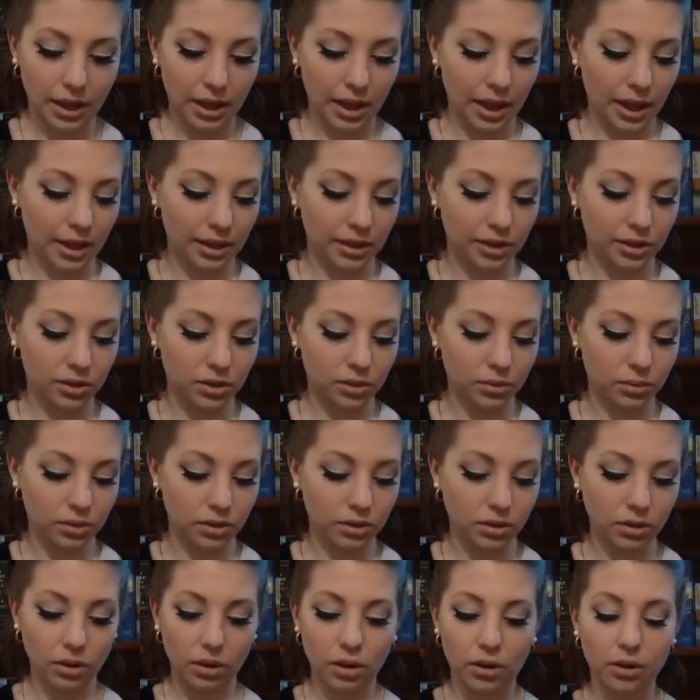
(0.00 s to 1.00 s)
And you just want
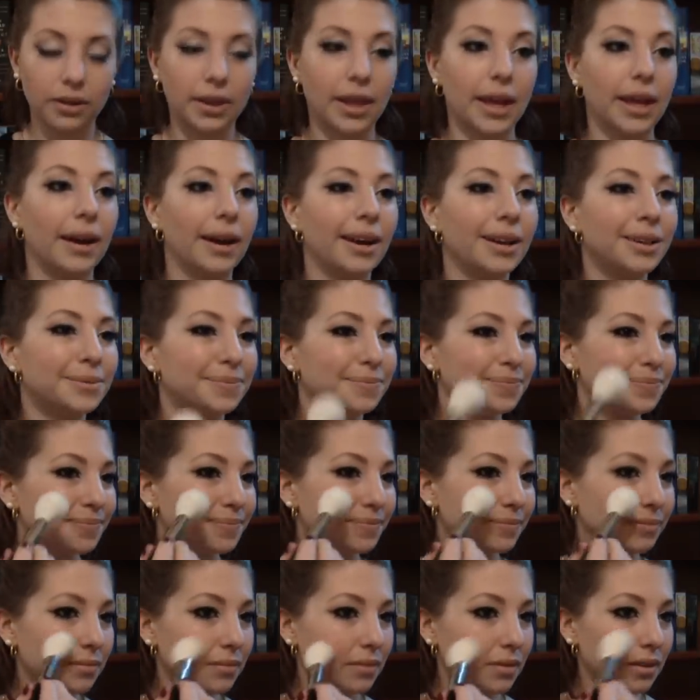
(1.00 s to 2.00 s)
to load that up
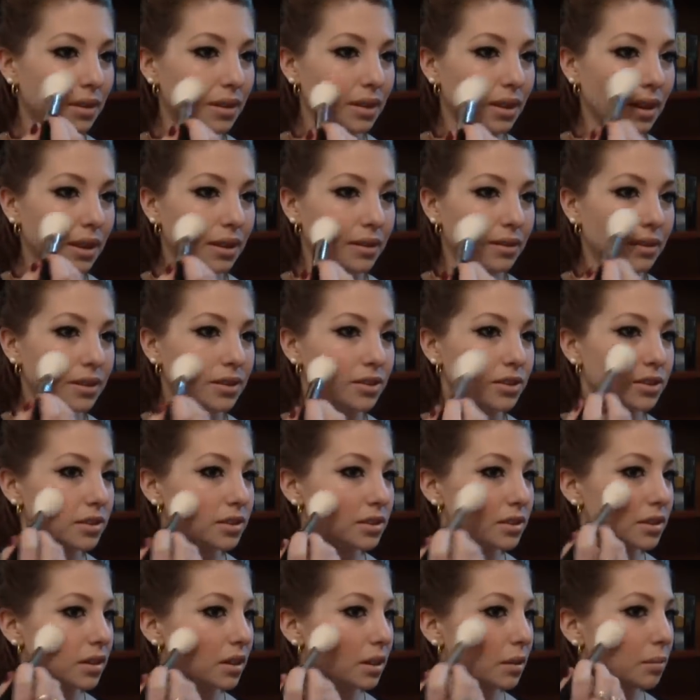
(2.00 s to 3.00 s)
and then just
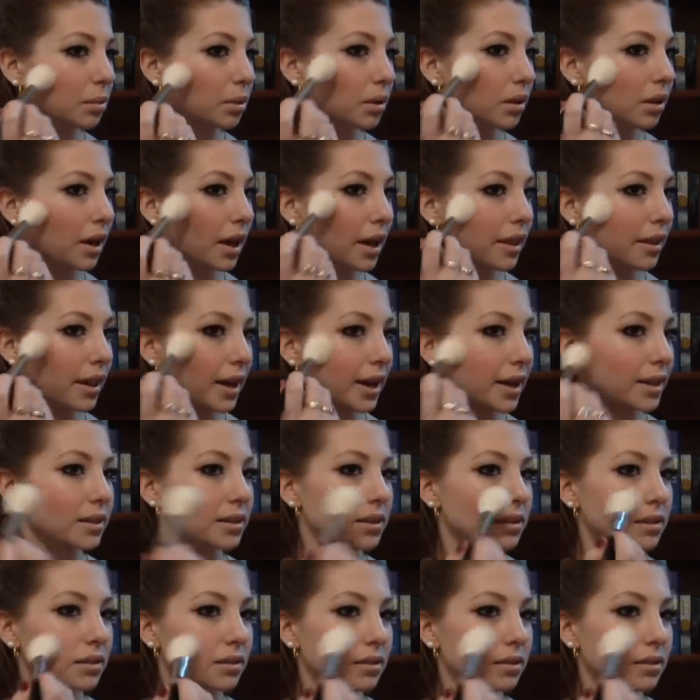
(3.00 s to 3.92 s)
apply that